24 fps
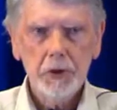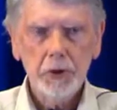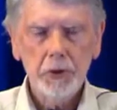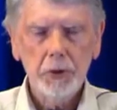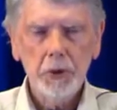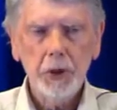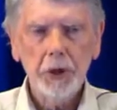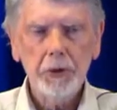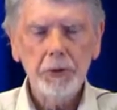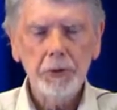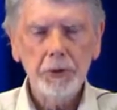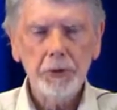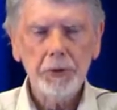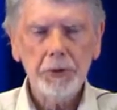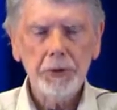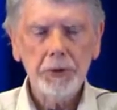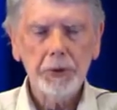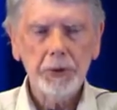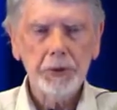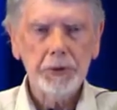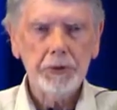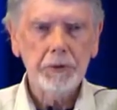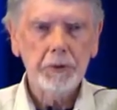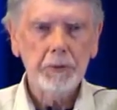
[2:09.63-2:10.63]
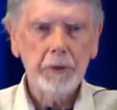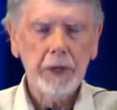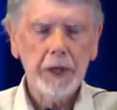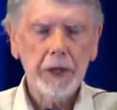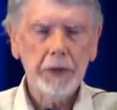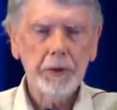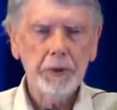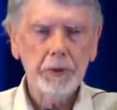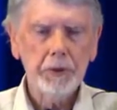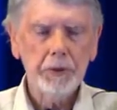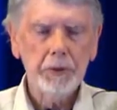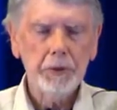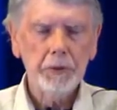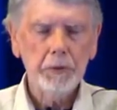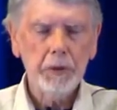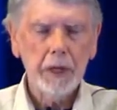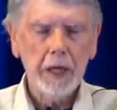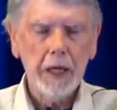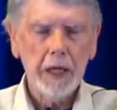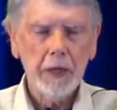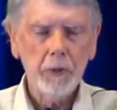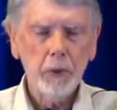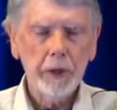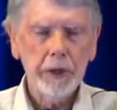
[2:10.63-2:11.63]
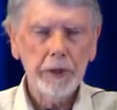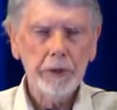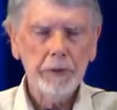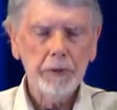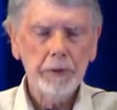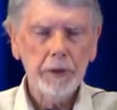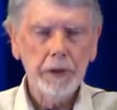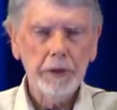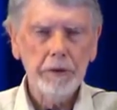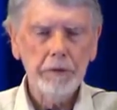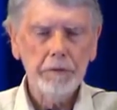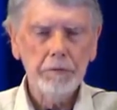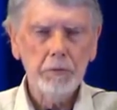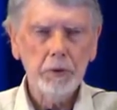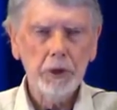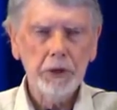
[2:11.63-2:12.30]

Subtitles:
You know, your thoughts about who you are, where you live,